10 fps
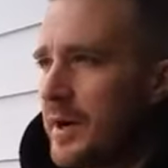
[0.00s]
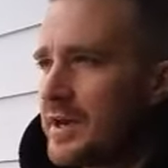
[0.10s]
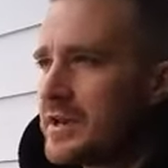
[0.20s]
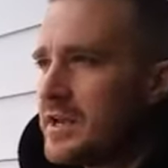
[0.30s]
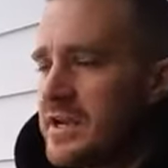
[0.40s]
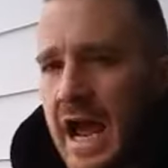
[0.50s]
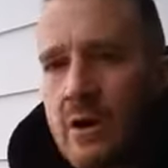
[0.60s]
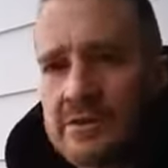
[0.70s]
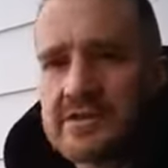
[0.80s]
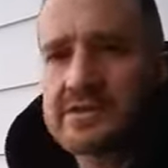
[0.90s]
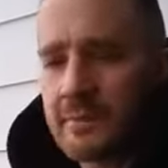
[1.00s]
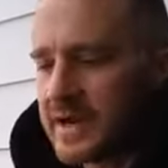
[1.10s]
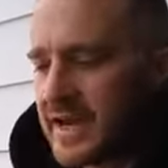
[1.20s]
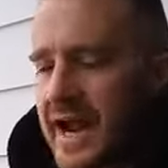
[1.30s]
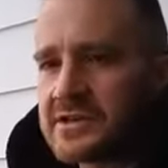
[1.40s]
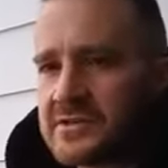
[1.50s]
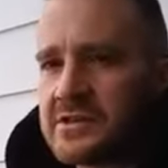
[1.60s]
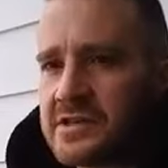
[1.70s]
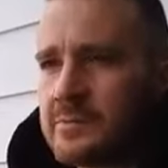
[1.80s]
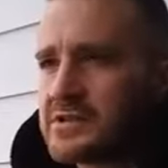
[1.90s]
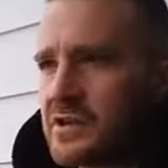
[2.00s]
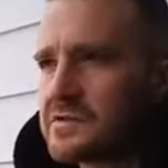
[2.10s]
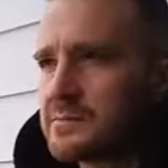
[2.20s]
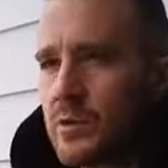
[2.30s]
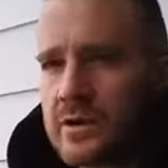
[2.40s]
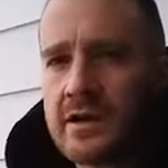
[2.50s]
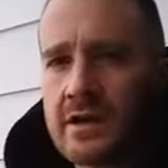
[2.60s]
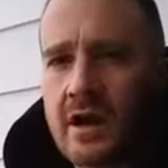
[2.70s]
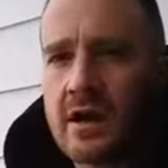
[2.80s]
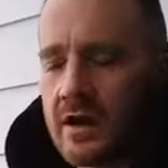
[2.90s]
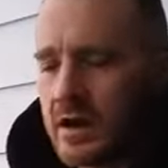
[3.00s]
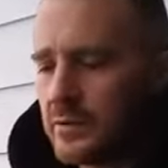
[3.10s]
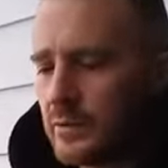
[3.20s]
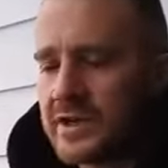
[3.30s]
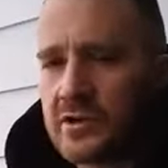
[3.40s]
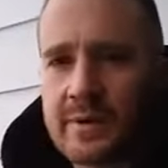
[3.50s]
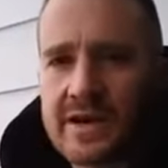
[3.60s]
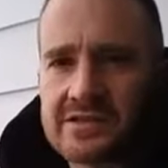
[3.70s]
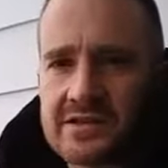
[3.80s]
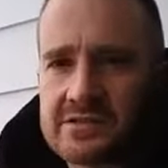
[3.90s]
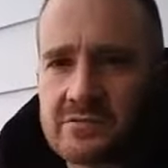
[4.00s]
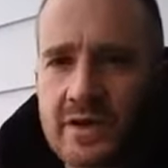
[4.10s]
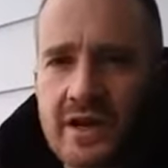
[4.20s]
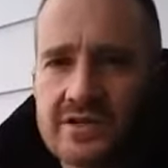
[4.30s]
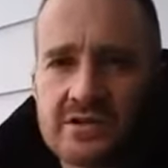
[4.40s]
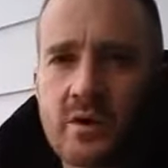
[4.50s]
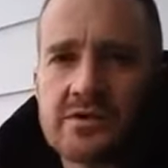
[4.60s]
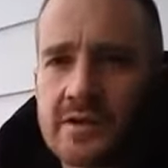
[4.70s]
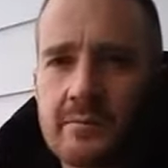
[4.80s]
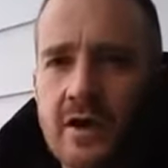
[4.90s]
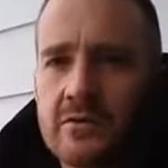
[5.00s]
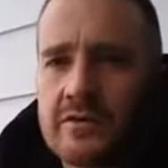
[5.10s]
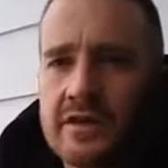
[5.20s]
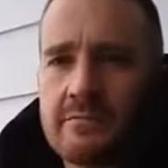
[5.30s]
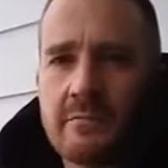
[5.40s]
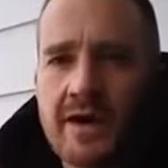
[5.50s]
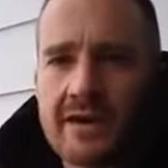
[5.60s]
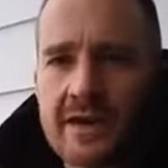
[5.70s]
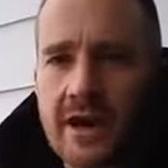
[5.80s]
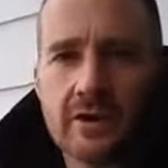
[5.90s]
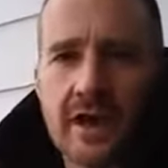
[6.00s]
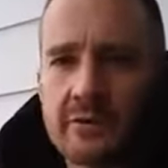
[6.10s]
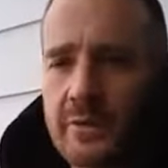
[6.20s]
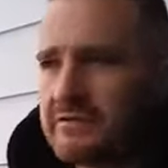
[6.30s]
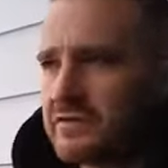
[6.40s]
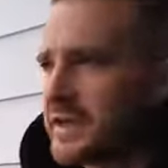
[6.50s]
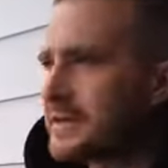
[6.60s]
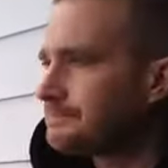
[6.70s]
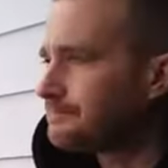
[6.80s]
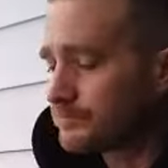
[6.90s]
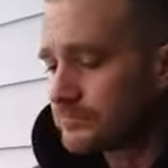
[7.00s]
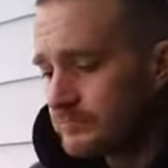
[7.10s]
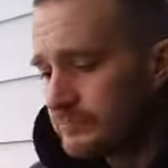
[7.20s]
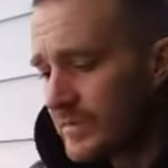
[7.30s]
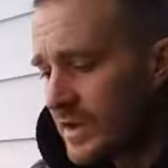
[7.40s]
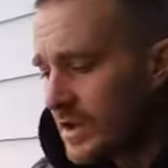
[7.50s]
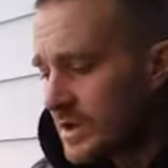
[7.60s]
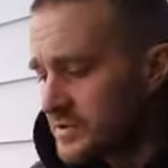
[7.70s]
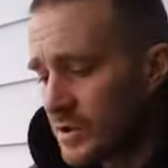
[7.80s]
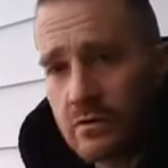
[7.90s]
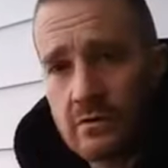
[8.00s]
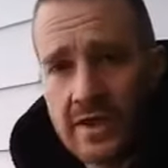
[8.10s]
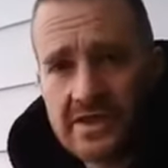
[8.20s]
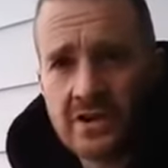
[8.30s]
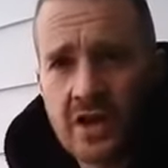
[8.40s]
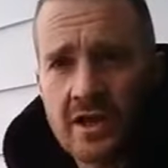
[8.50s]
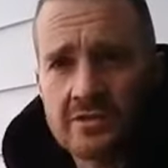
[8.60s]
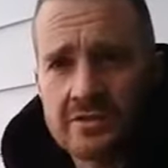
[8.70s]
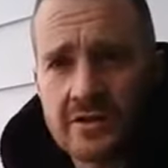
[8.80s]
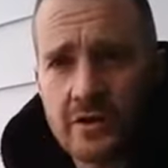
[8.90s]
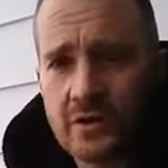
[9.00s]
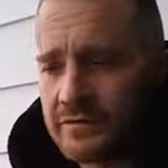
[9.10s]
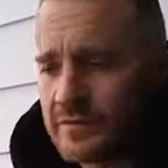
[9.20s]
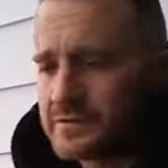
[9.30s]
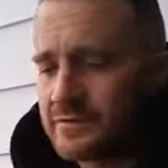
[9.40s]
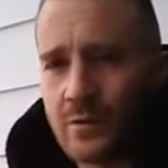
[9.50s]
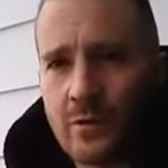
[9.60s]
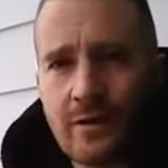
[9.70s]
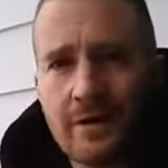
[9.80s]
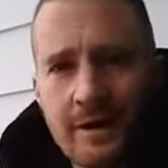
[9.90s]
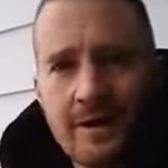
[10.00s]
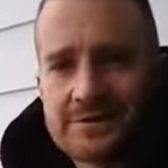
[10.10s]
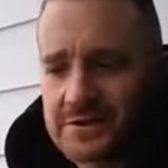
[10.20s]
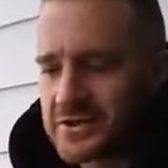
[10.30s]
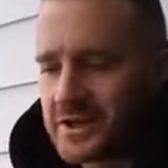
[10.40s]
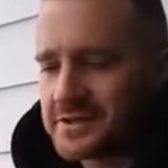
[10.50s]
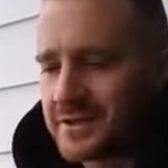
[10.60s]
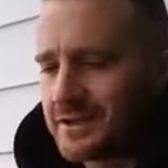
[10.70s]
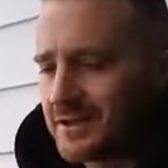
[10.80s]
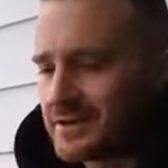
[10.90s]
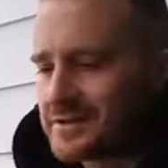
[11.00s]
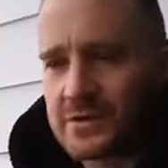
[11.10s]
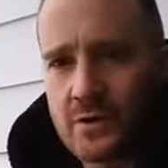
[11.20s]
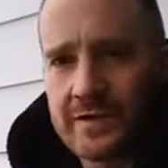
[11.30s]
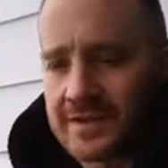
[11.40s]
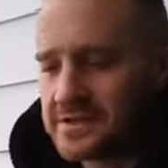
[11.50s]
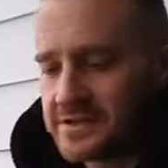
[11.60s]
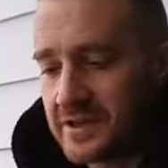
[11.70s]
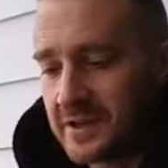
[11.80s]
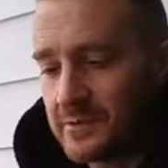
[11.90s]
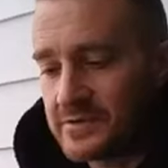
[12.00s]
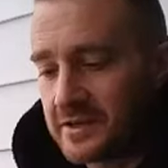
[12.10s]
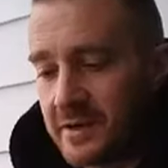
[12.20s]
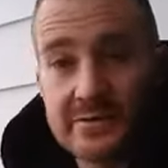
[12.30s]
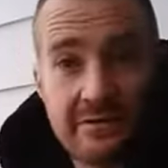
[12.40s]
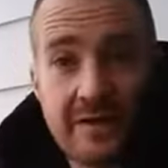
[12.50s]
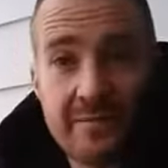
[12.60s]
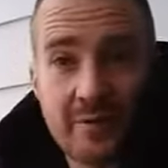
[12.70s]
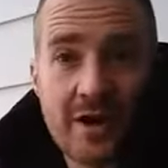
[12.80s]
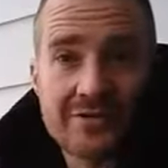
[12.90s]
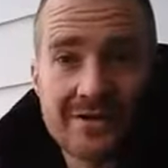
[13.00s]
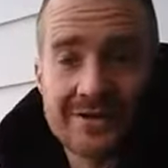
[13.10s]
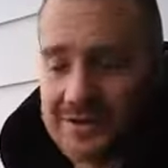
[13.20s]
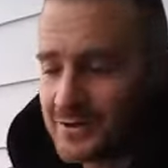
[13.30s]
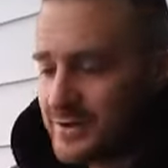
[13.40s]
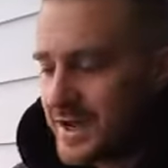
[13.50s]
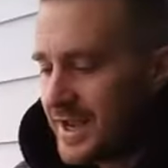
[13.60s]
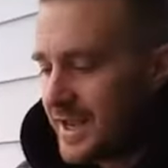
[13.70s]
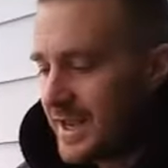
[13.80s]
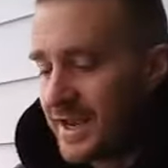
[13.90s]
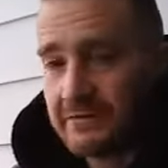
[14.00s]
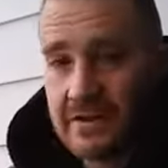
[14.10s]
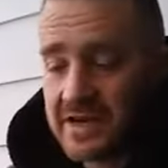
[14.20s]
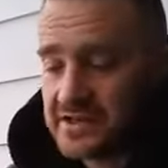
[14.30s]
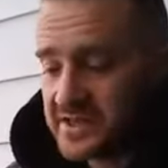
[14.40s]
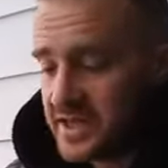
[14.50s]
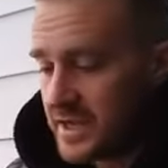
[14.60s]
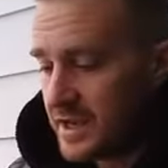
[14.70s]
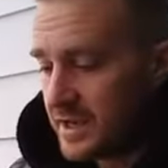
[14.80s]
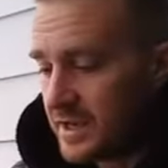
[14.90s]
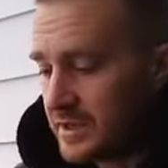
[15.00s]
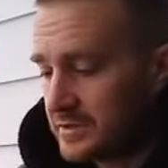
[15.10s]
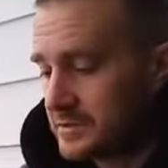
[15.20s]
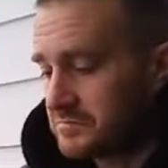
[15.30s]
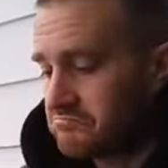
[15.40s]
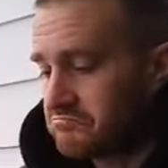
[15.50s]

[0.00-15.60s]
but now this is something i could actually see myself smoking uh, on a regular basis when i just want something other than my carolina red flake so thanks a lot to the herfers for suggesting uh, stoving this it, it, was a it was a fun project to do and easy and